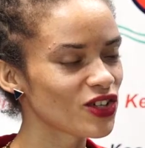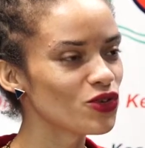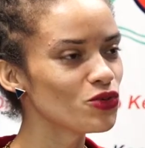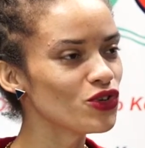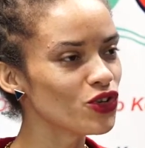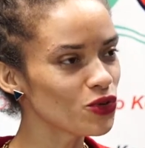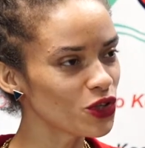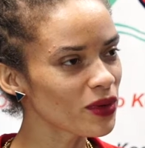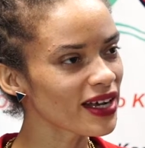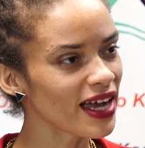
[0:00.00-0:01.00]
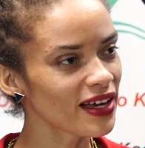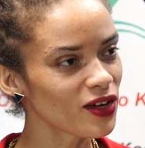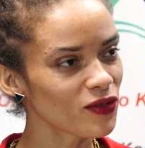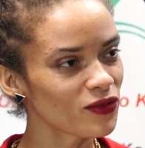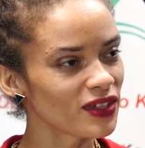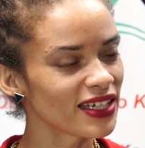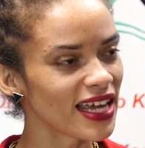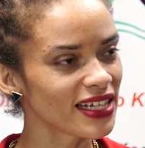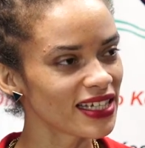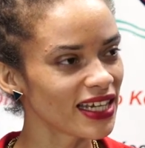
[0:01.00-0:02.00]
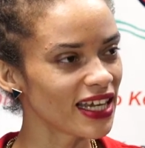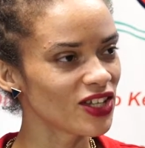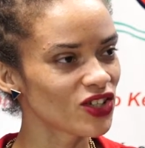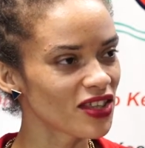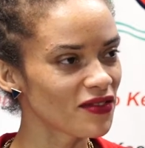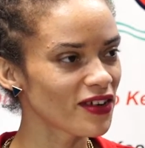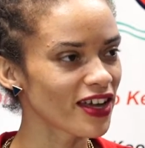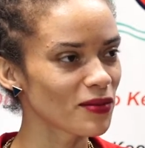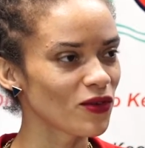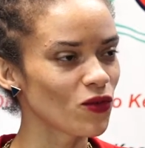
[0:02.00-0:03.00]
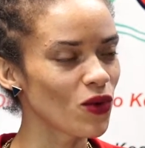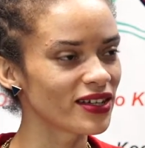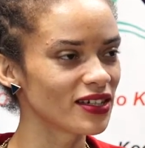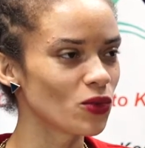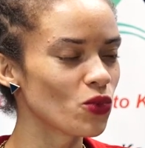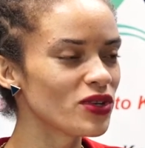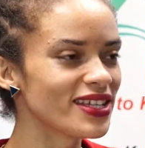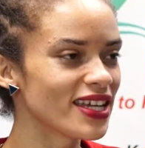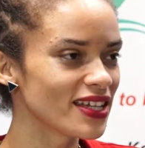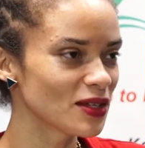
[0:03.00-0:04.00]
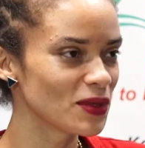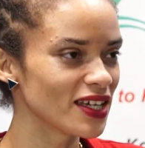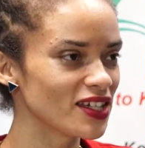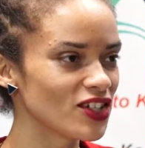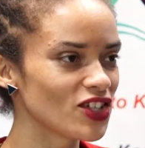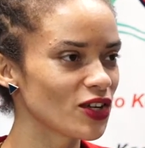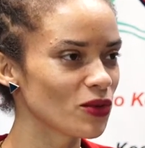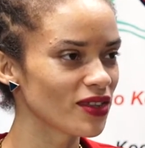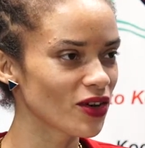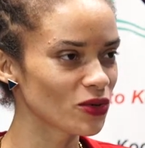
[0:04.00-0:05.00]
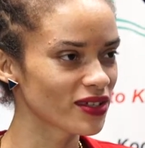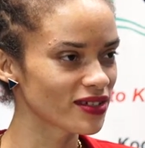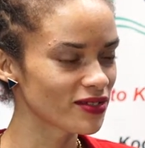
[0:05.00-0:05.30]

So you knew you were kind of getting into the vibe of what it would take to be a DJ without